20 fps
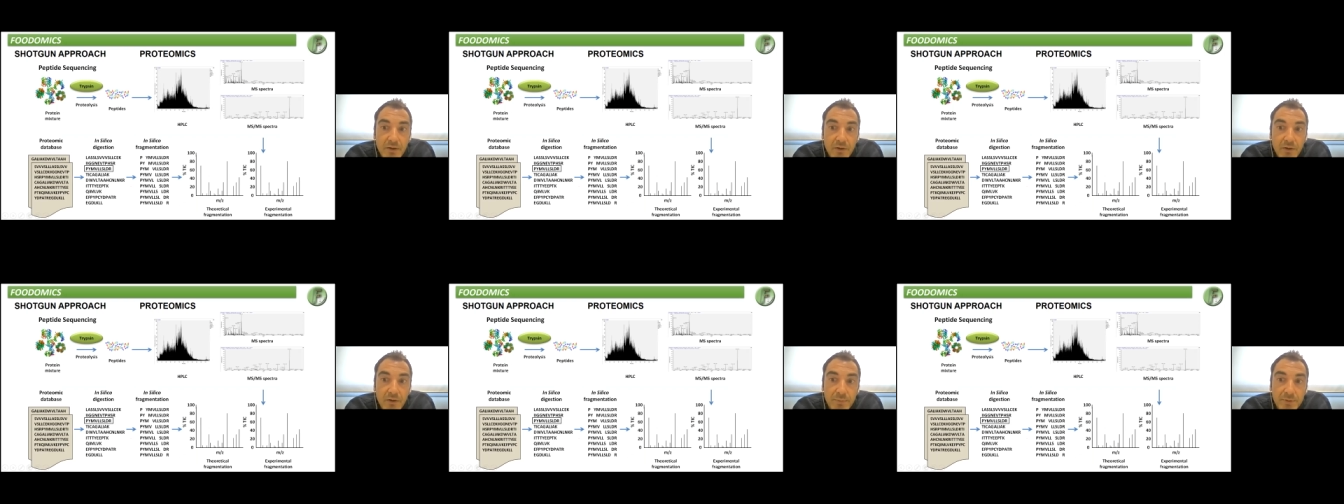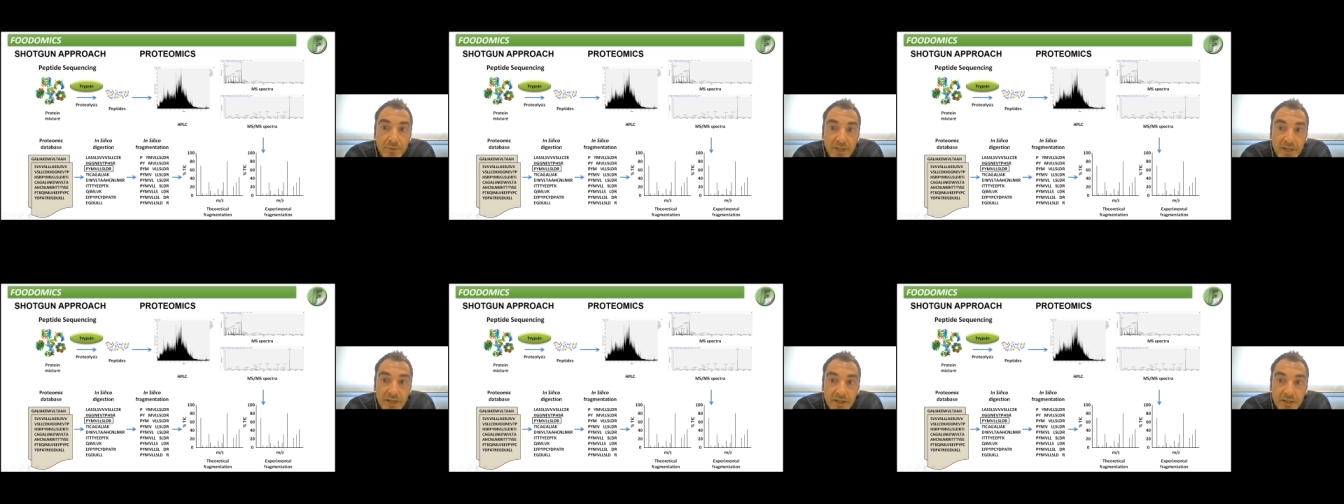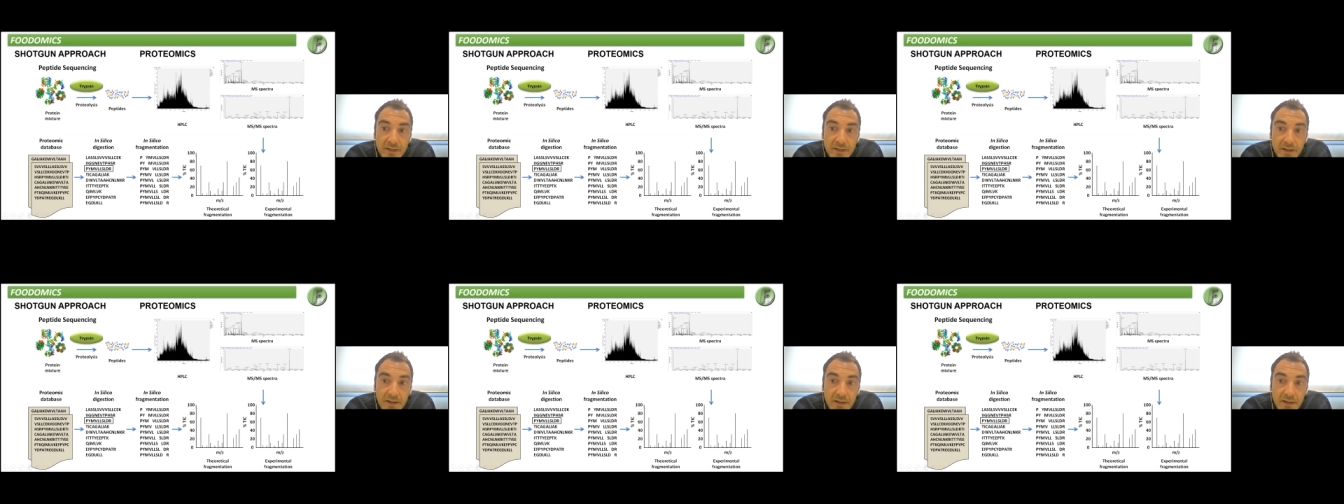
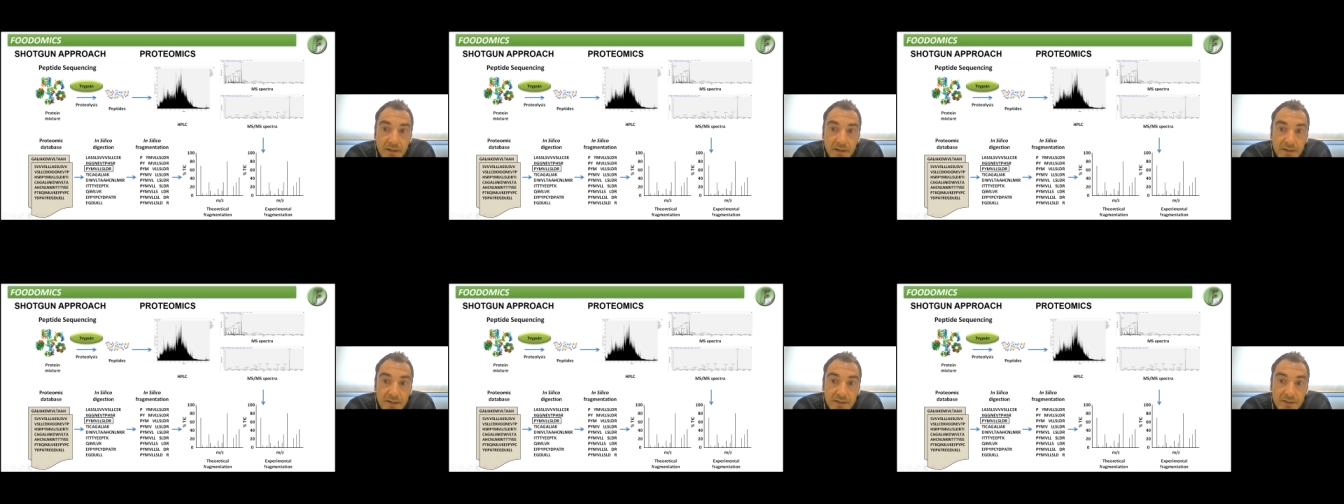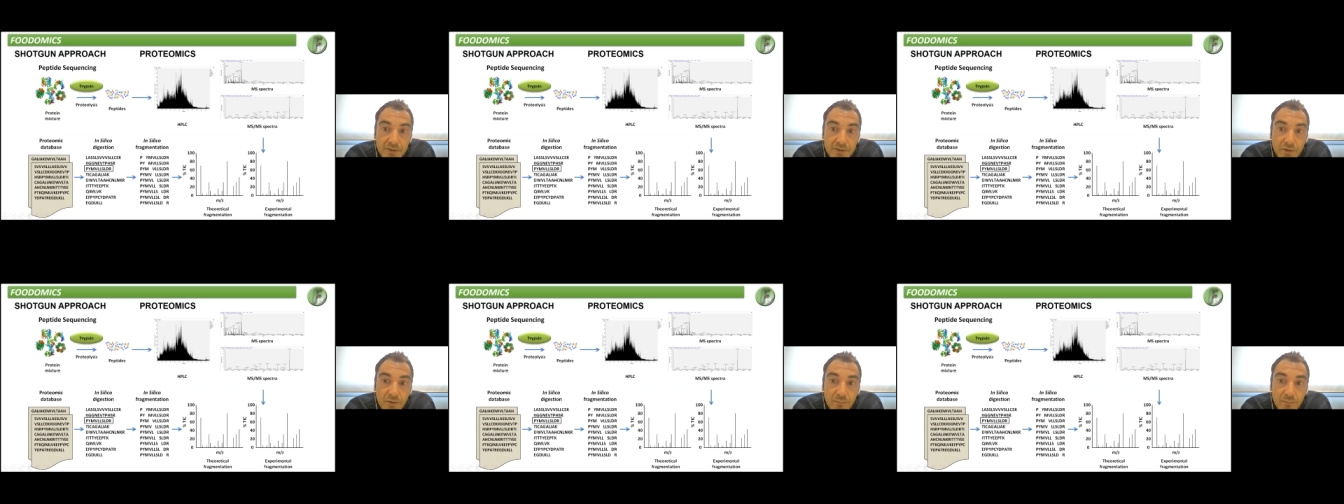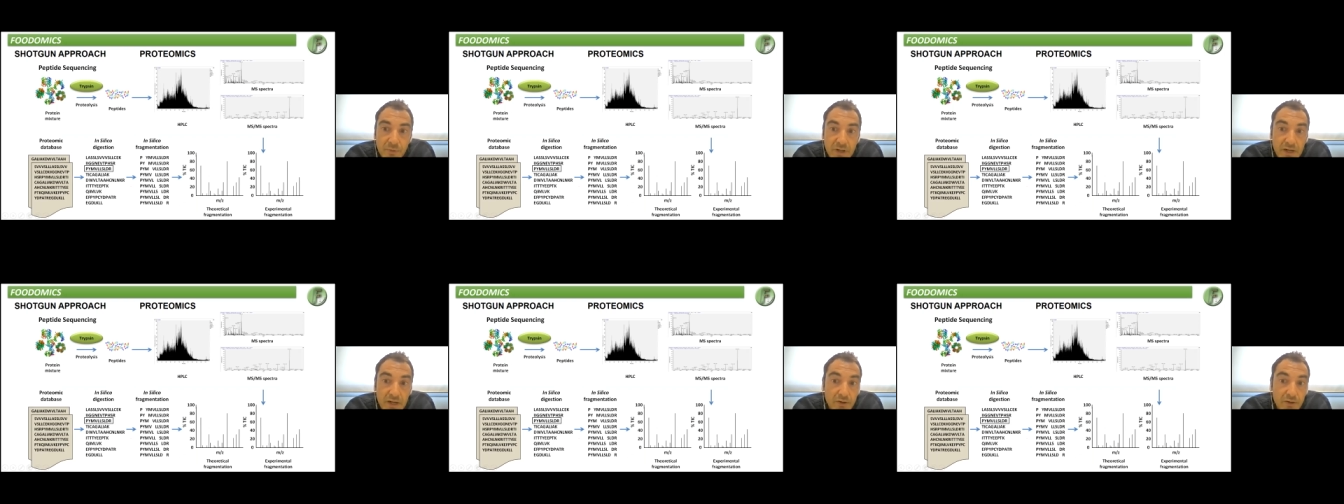obtain is
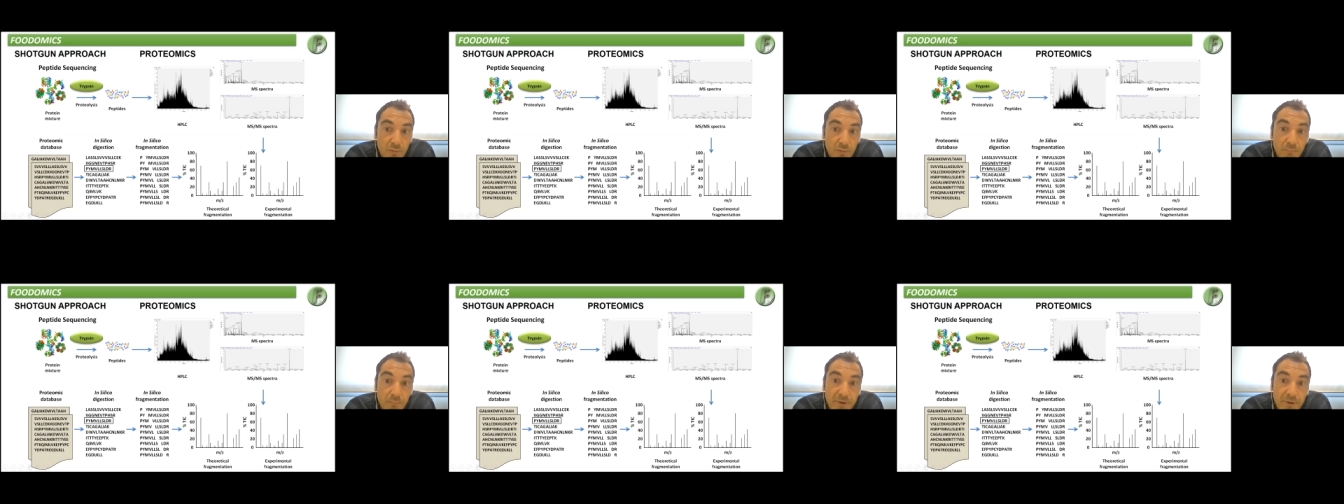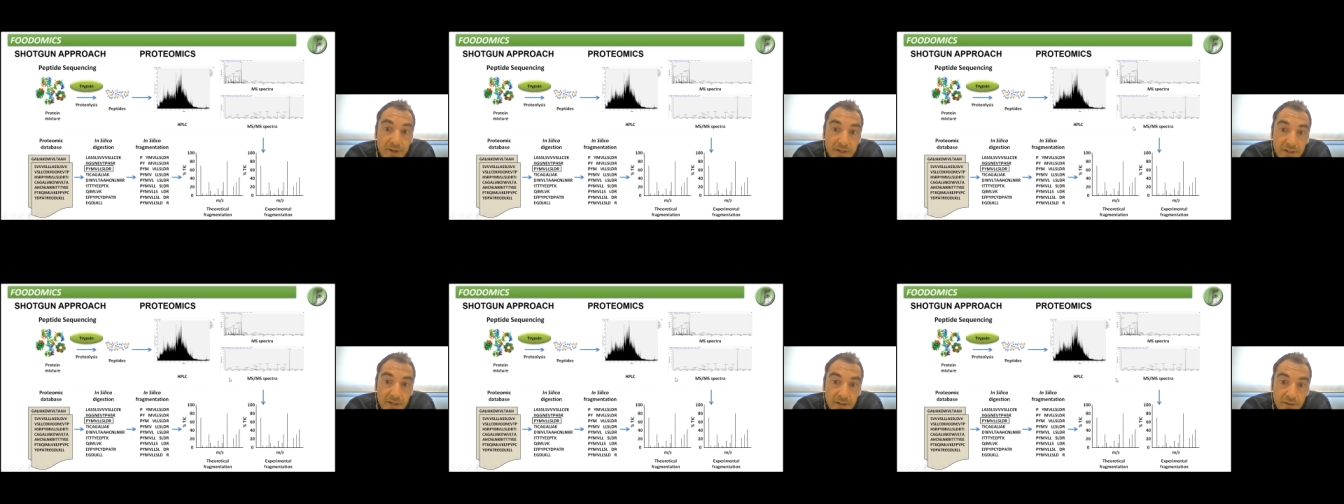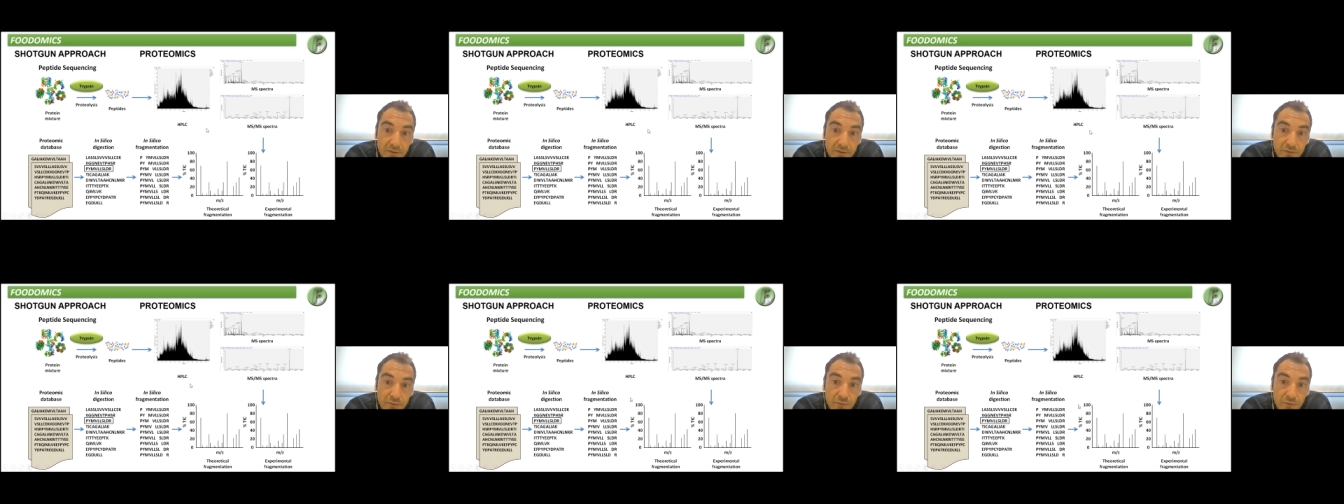com are
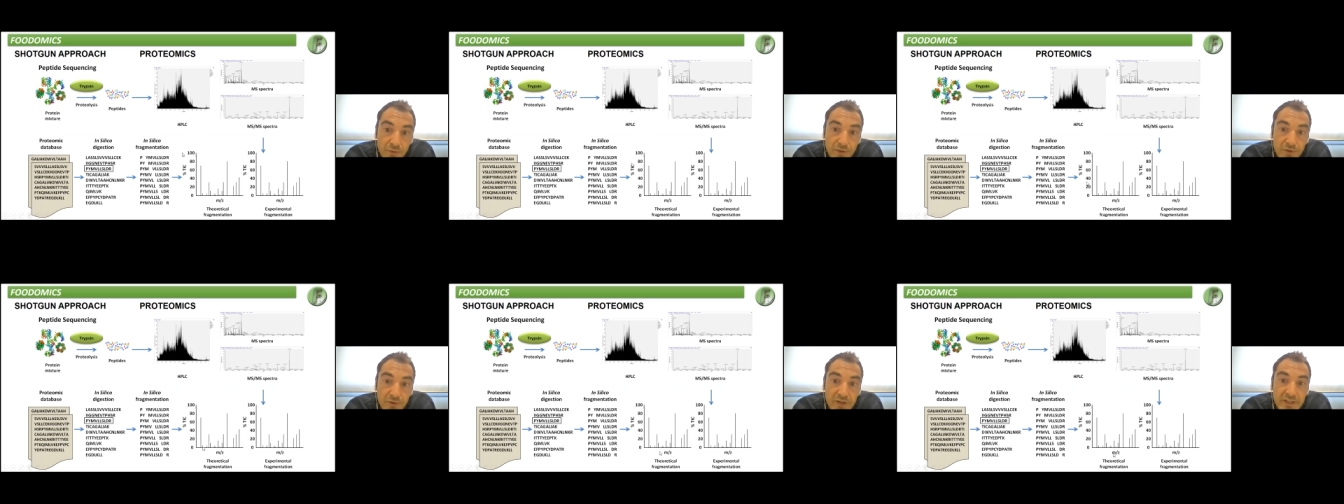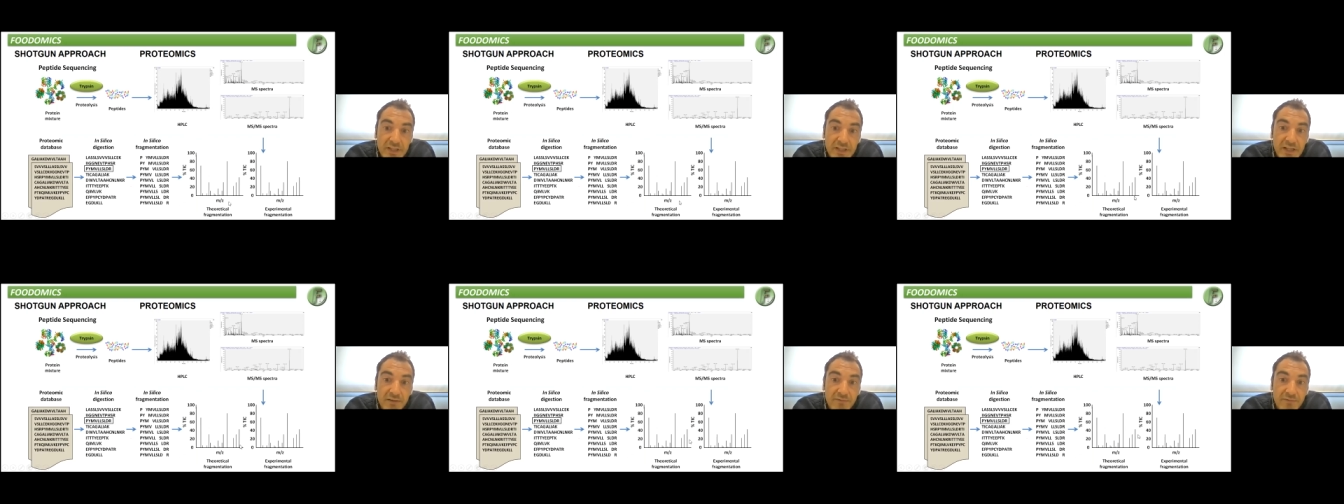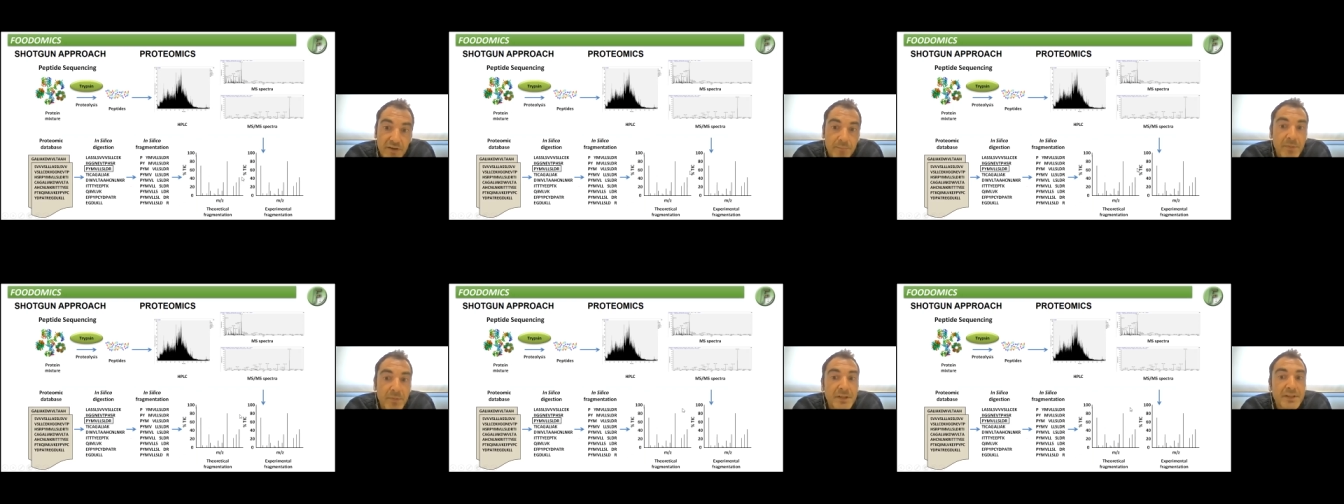compared to theoretical
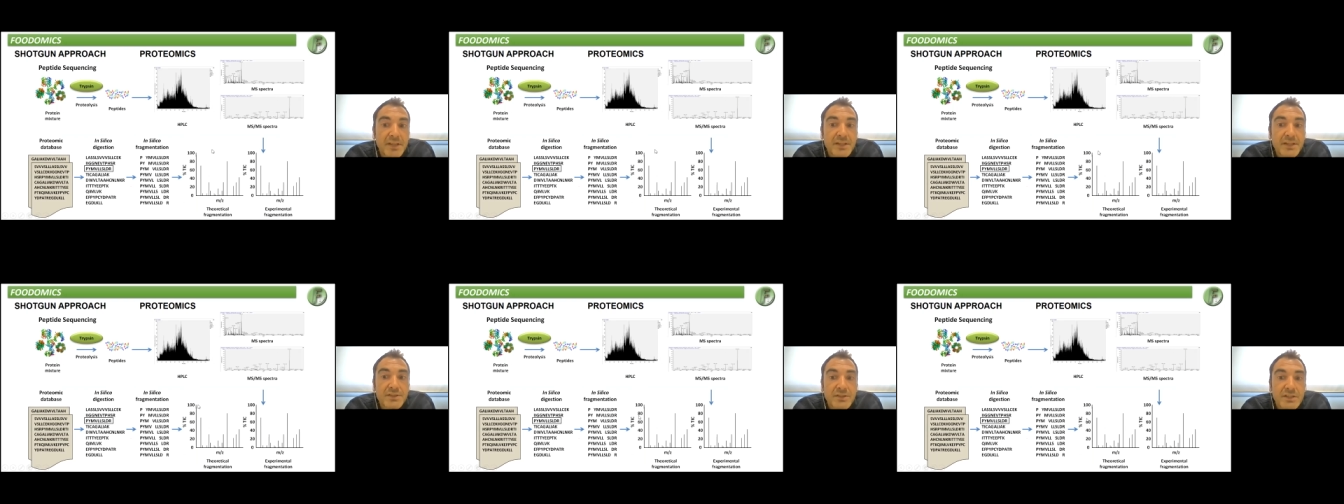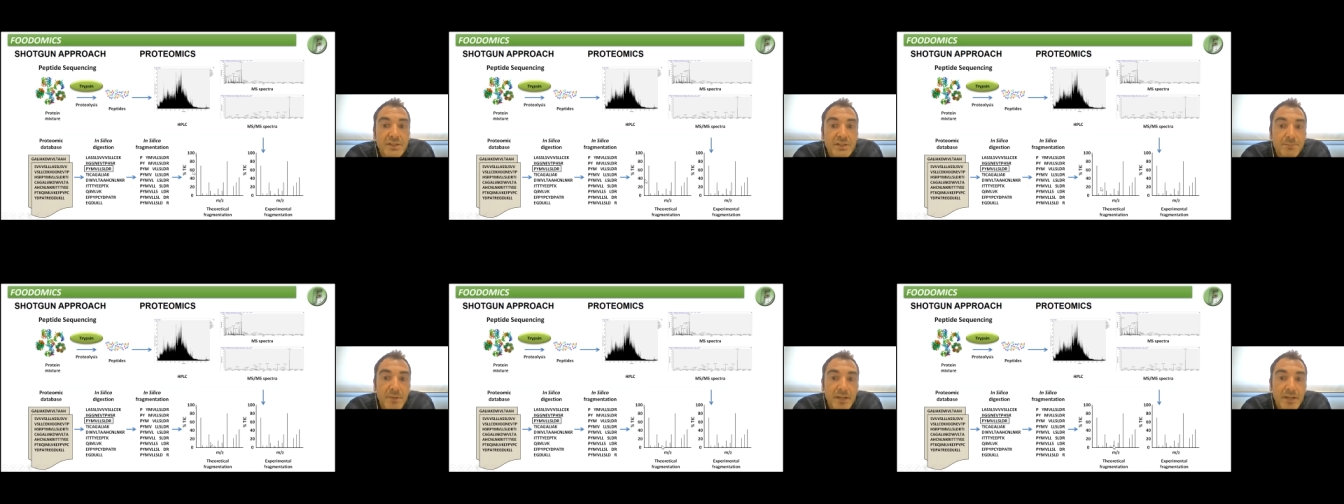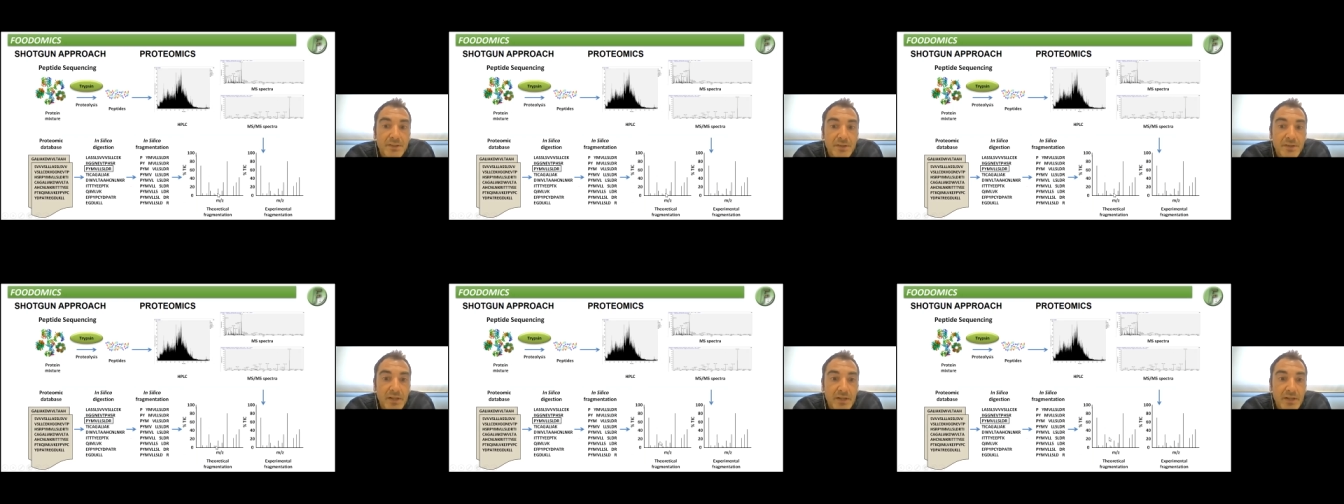fragmentation
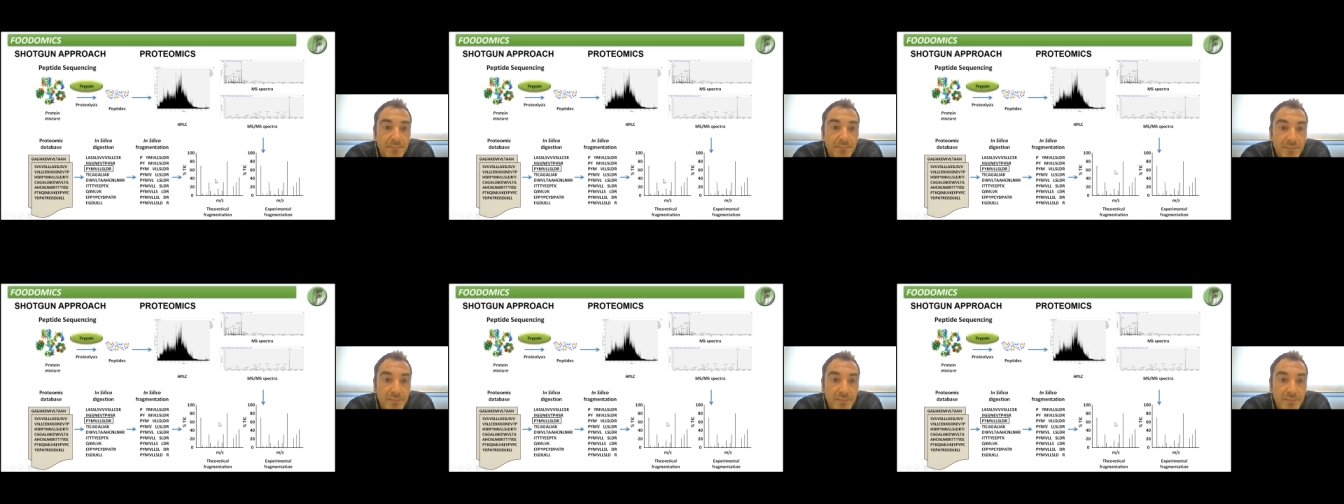spectra.